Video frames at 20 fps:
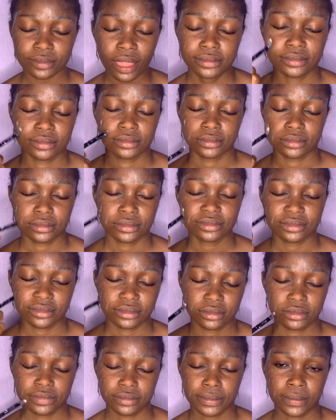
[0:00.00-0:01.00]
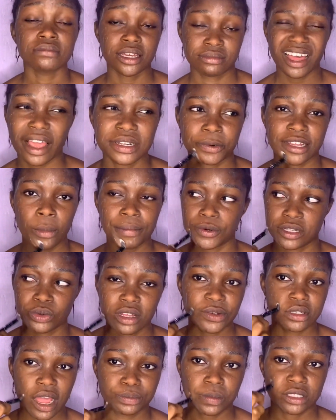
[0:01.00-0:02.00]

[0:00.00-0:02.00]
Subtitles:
but it's a very good base for